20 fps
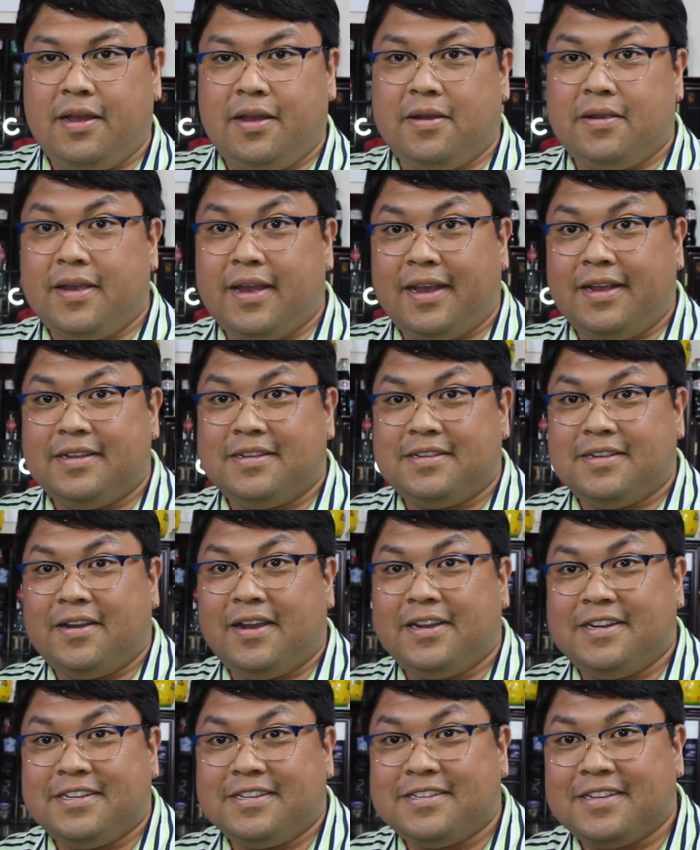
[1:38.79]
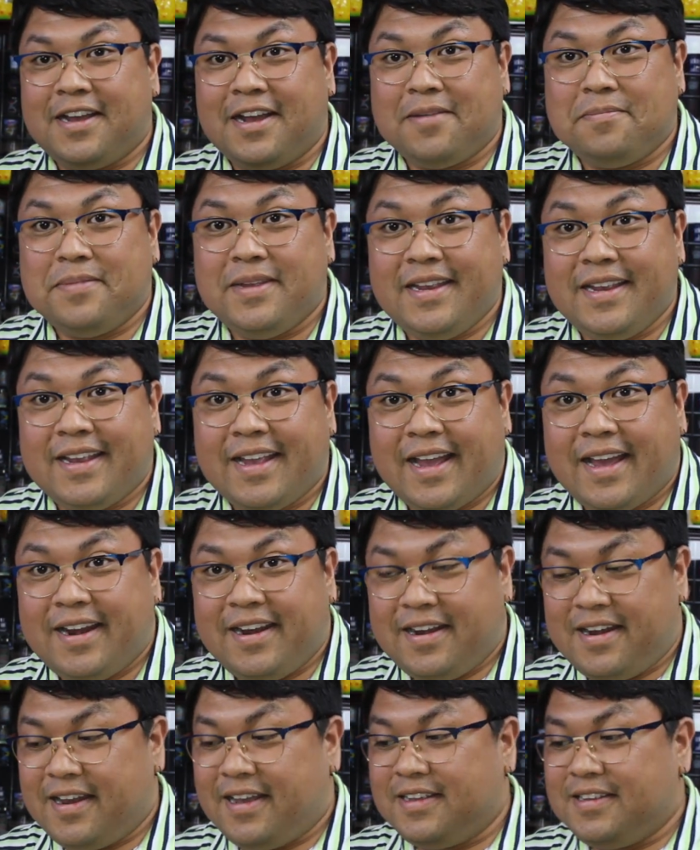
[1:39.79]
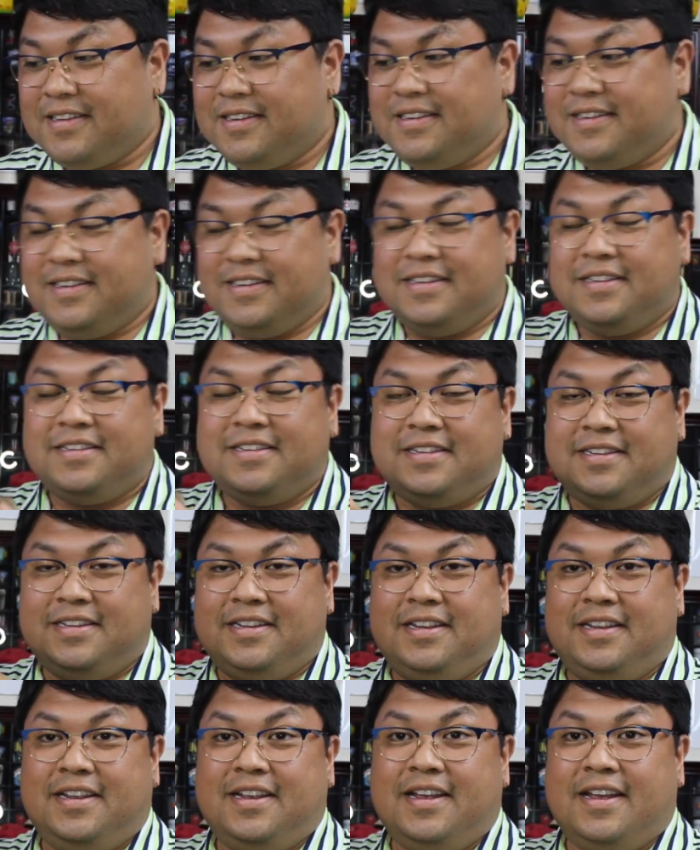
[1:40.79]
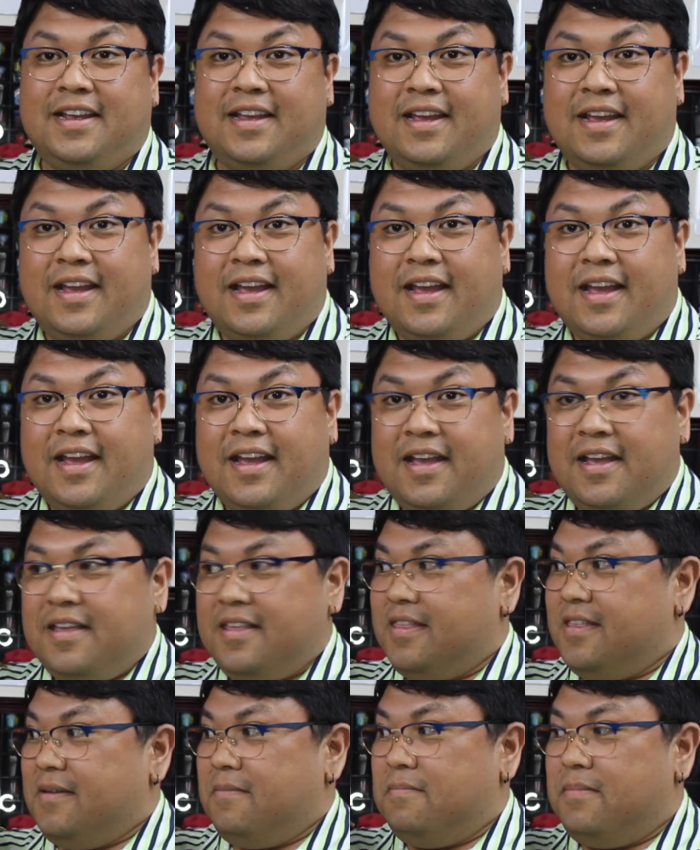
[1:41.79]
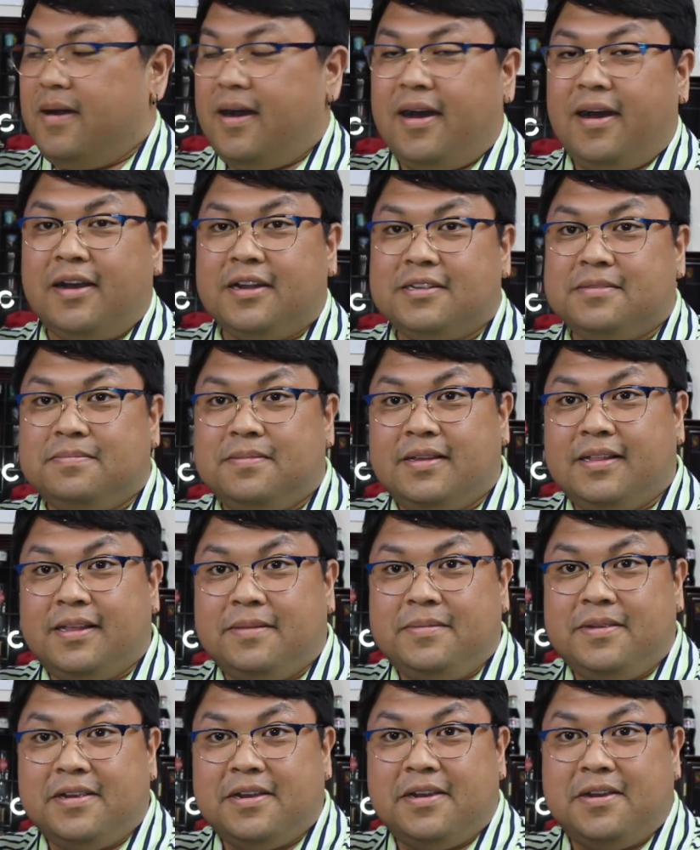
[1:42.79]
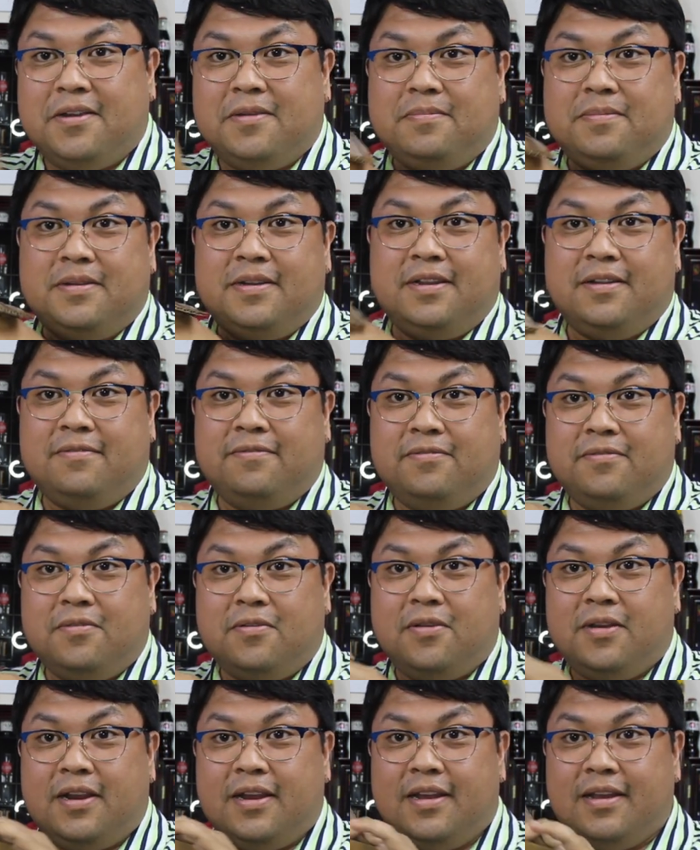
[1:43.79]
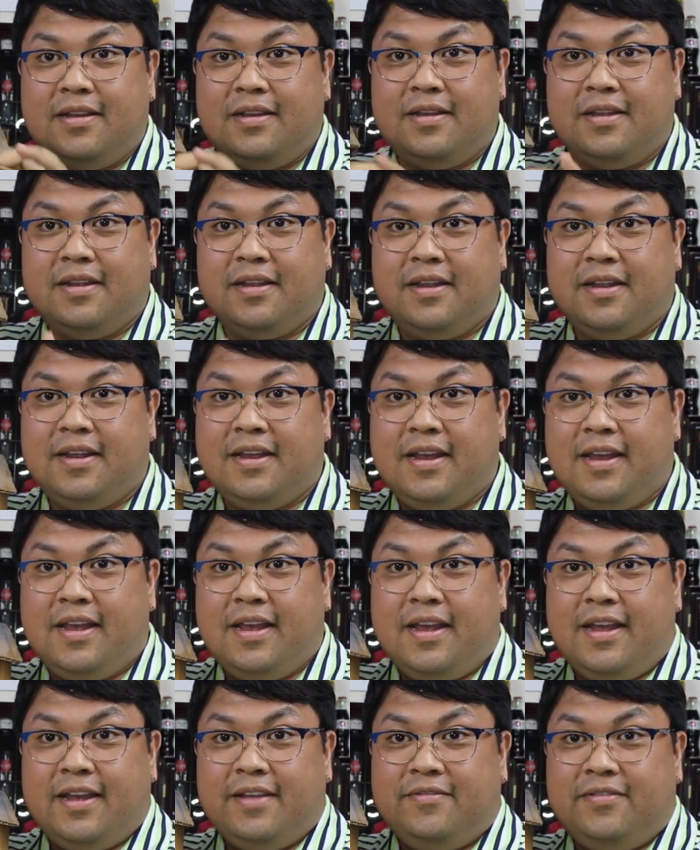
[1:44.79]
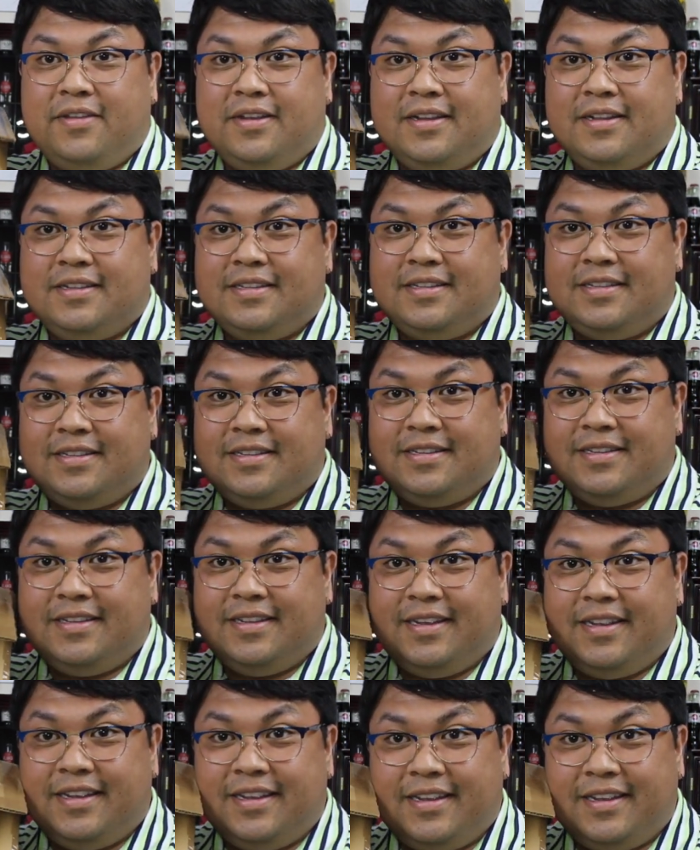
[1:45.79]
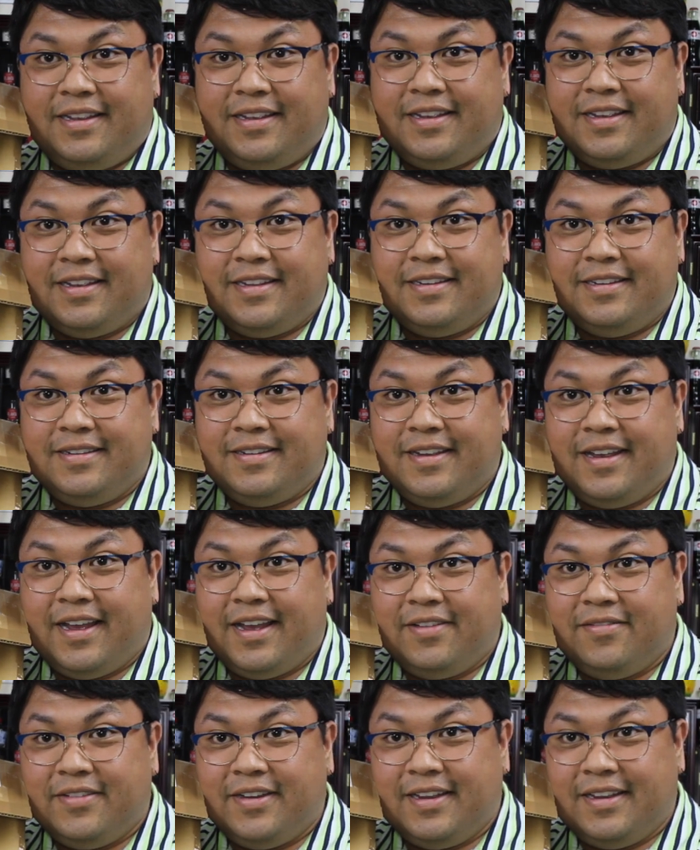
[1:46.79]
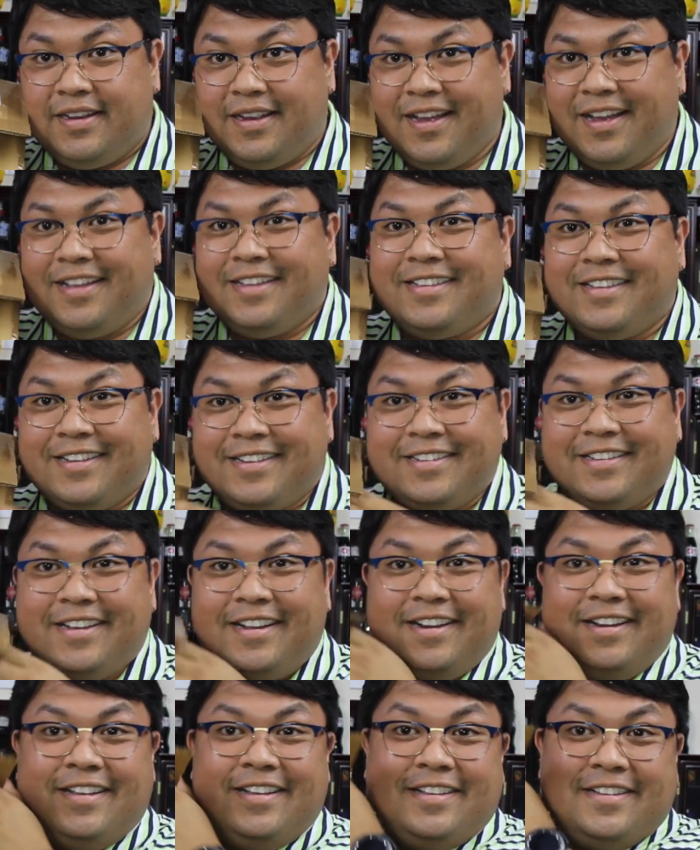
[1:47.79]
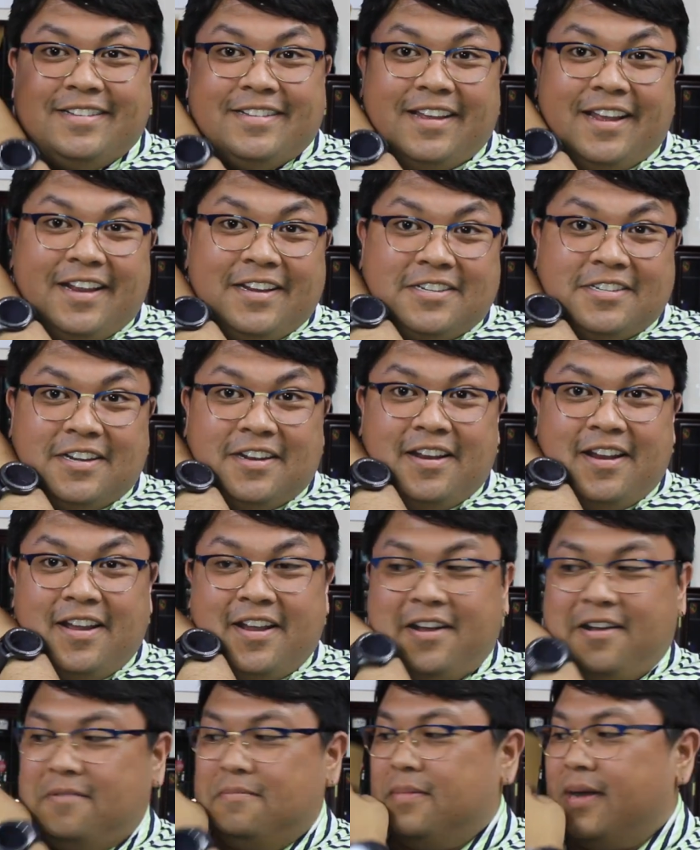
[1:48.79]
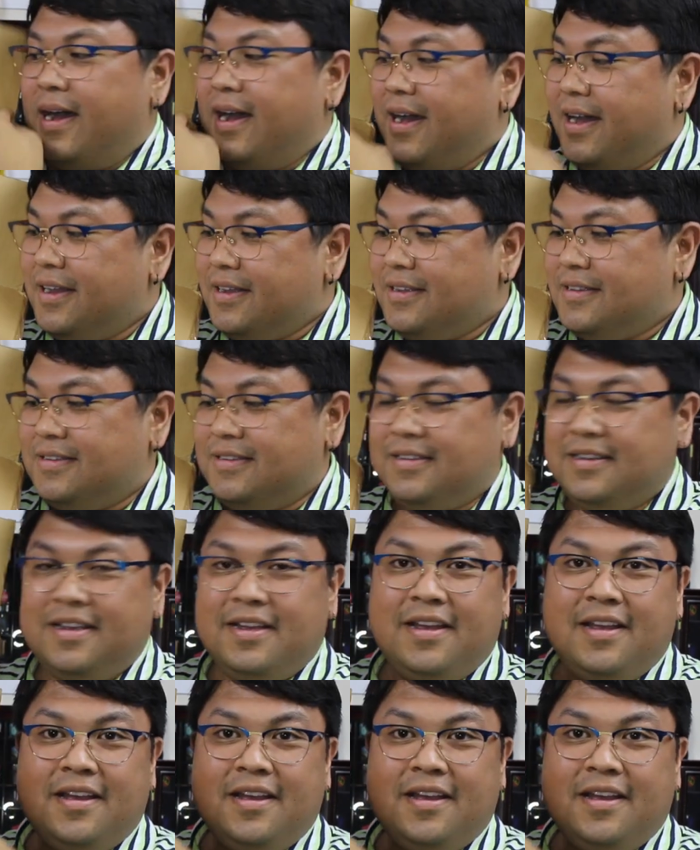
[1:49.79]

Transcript: Okay, so I just saw a peek at it and I did see the box, but let me open it for you. If you can see, can you have any guesses? It is a Chanel box.